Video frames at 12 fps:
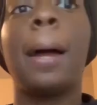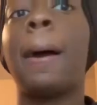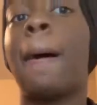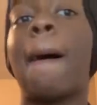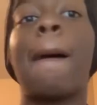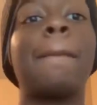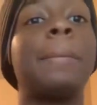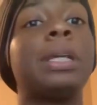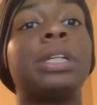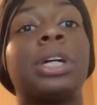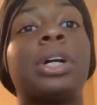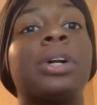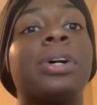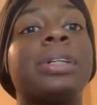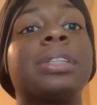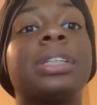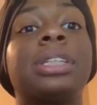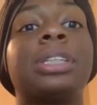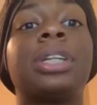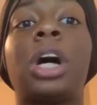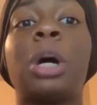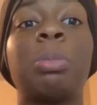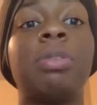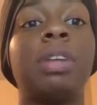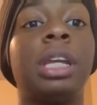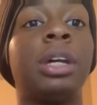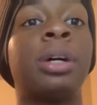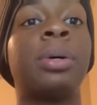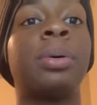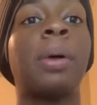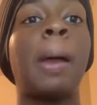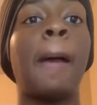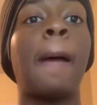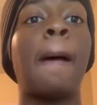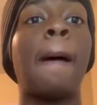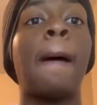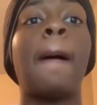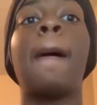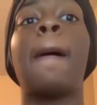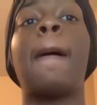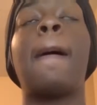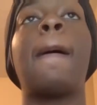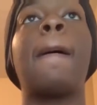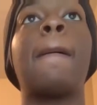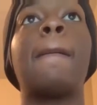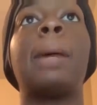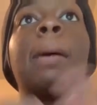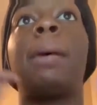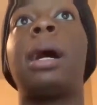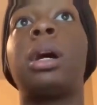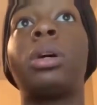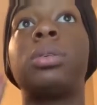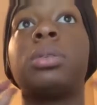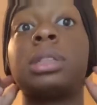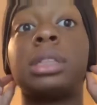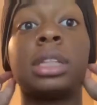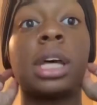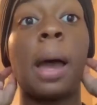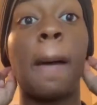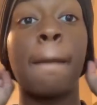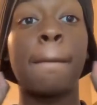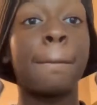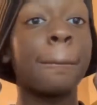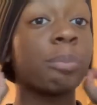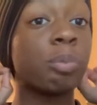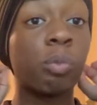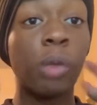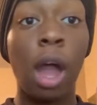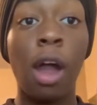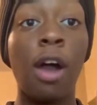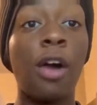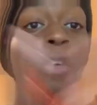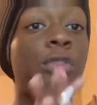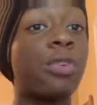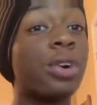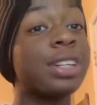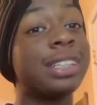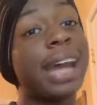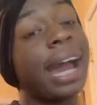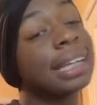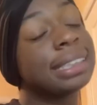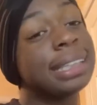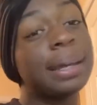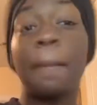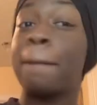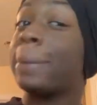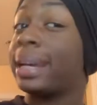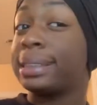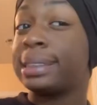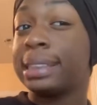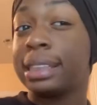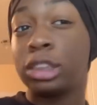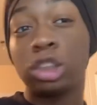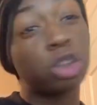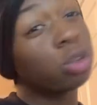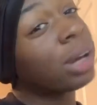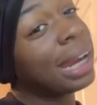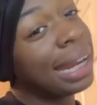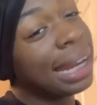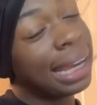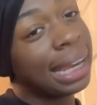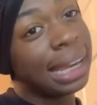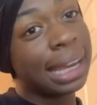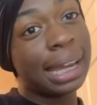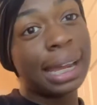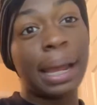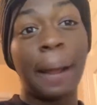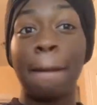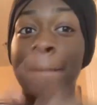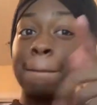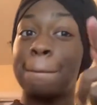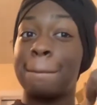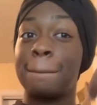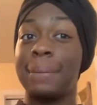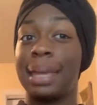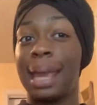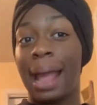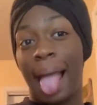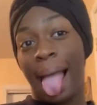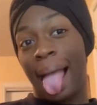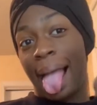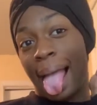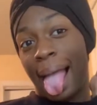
army shirt on. So this is an army video about Fort Jackson basic training. Yeah,